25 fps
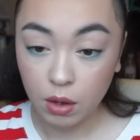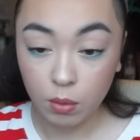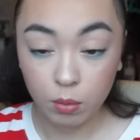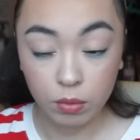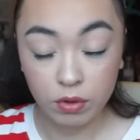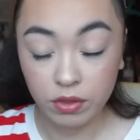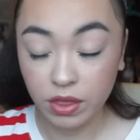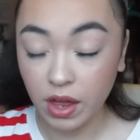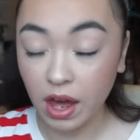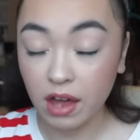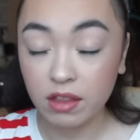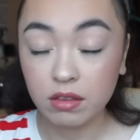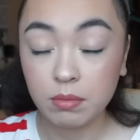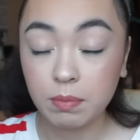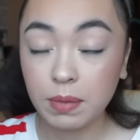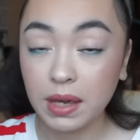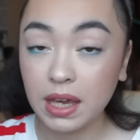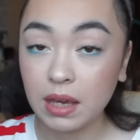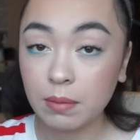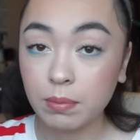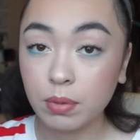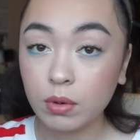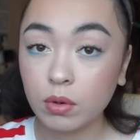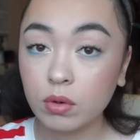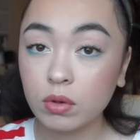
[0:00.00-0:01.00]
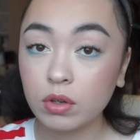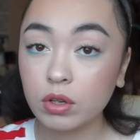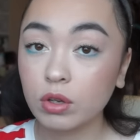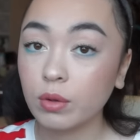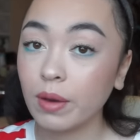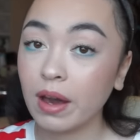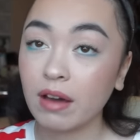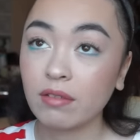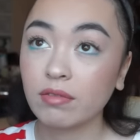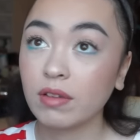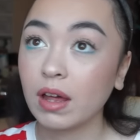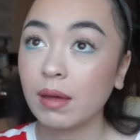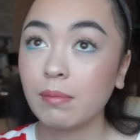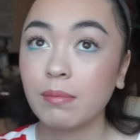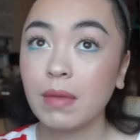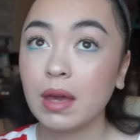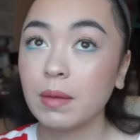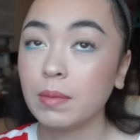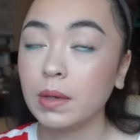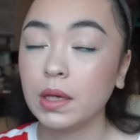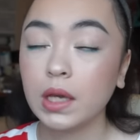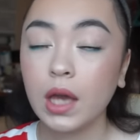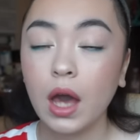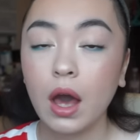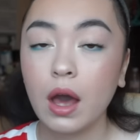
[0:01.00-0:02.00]
With other people who have like
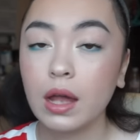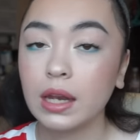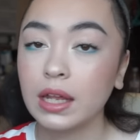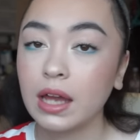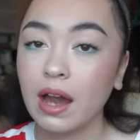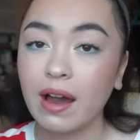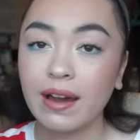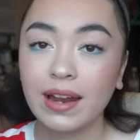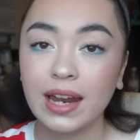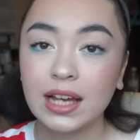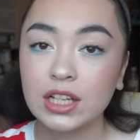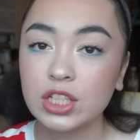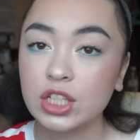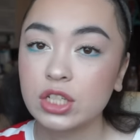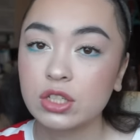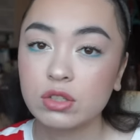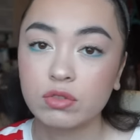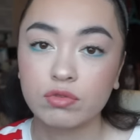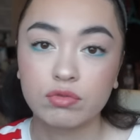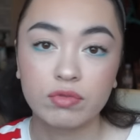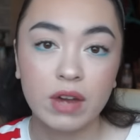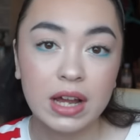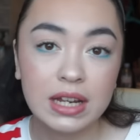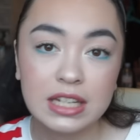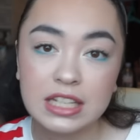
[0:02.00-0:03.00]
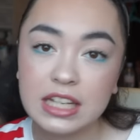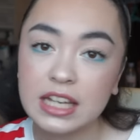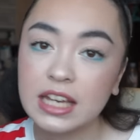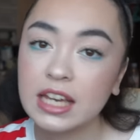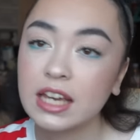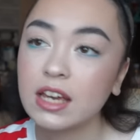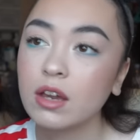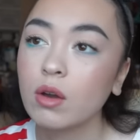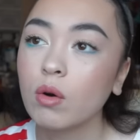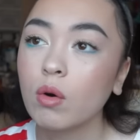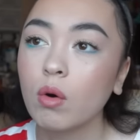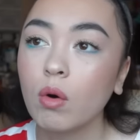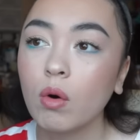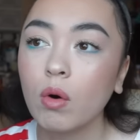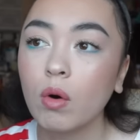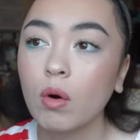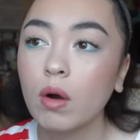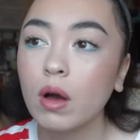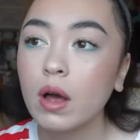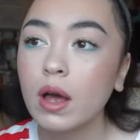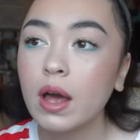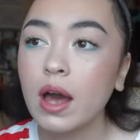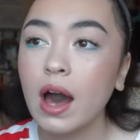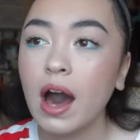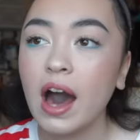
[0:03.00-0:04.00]
maybe curly eyelashes already or
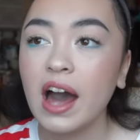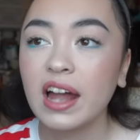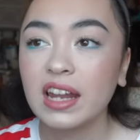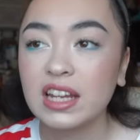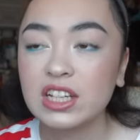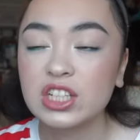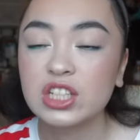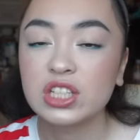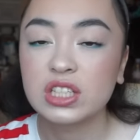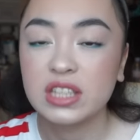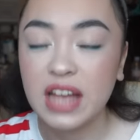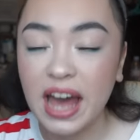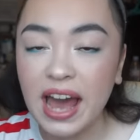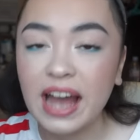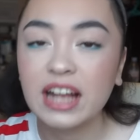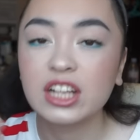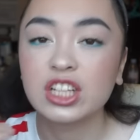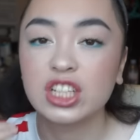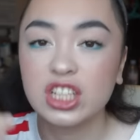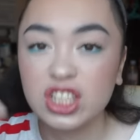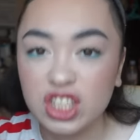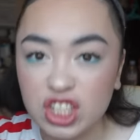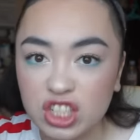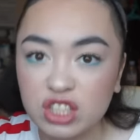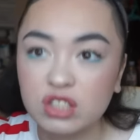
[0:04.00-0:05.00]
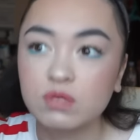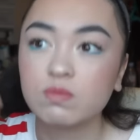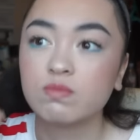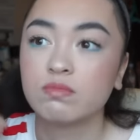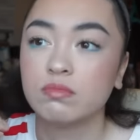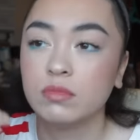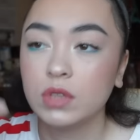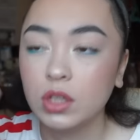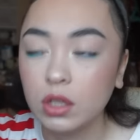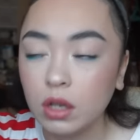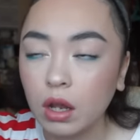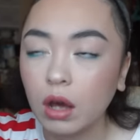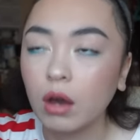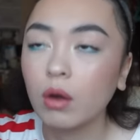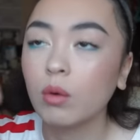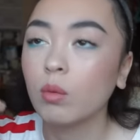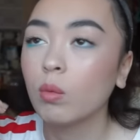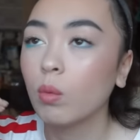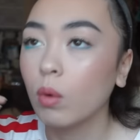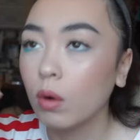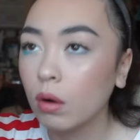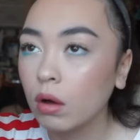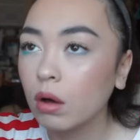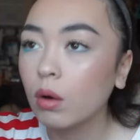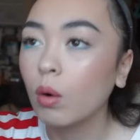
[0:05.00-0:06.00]
eyelashes that actually just, you know,
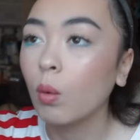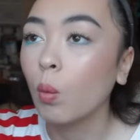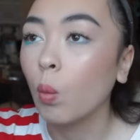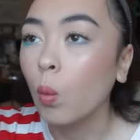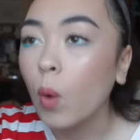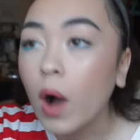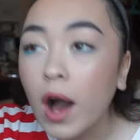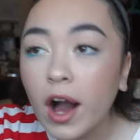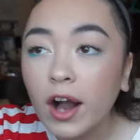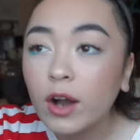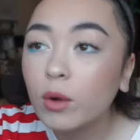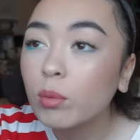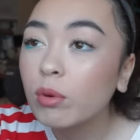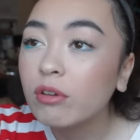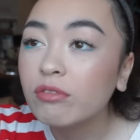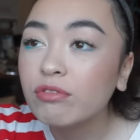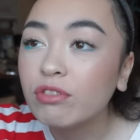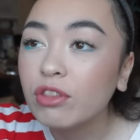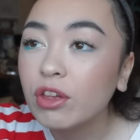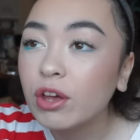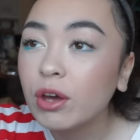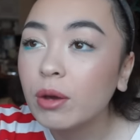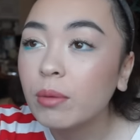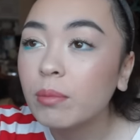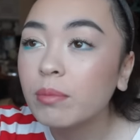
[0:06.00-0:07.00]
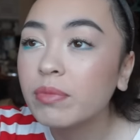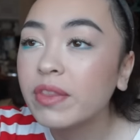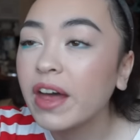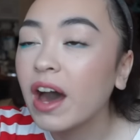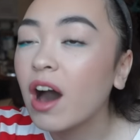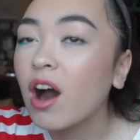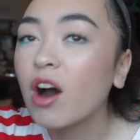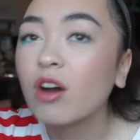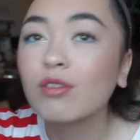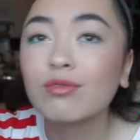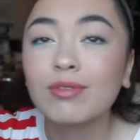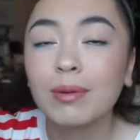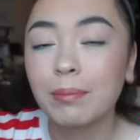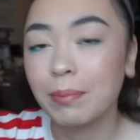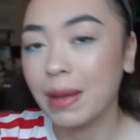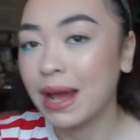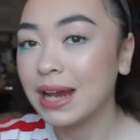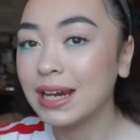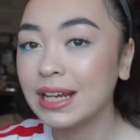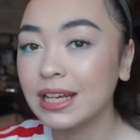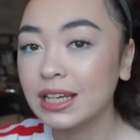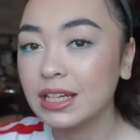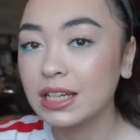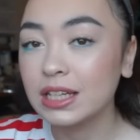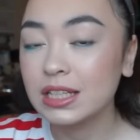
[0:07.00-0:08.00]
work with them that aren't
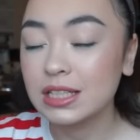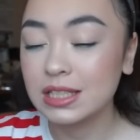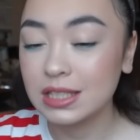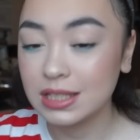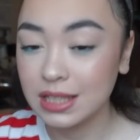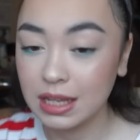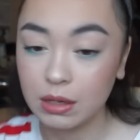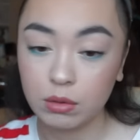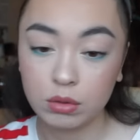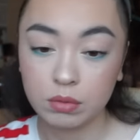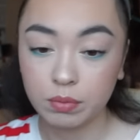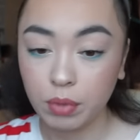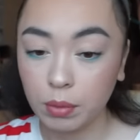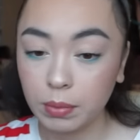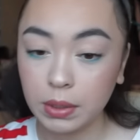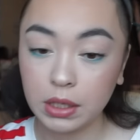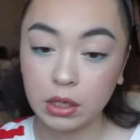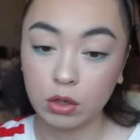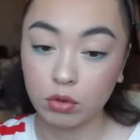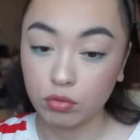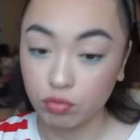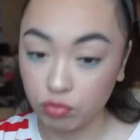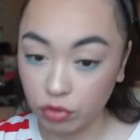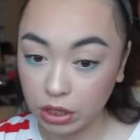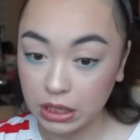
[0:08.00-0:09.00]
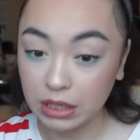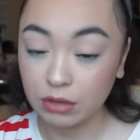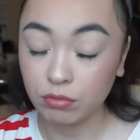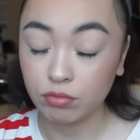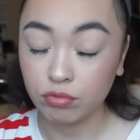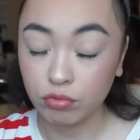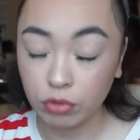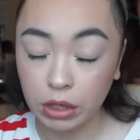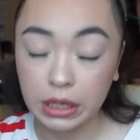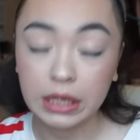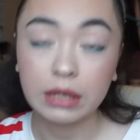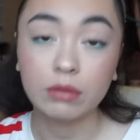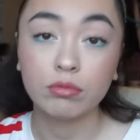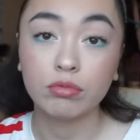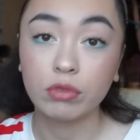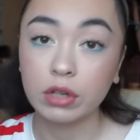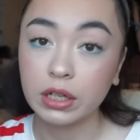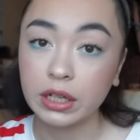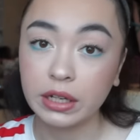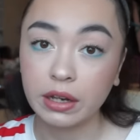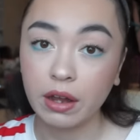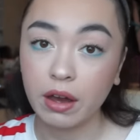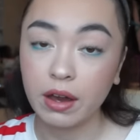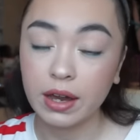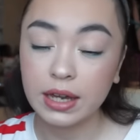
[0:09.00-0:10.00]
rebellious it would probably look really really
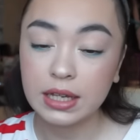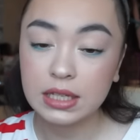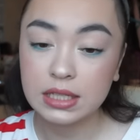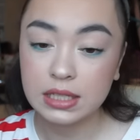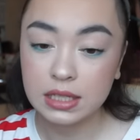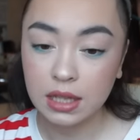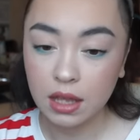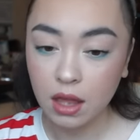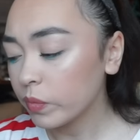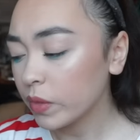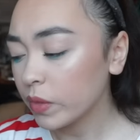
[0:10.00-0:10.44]
really nice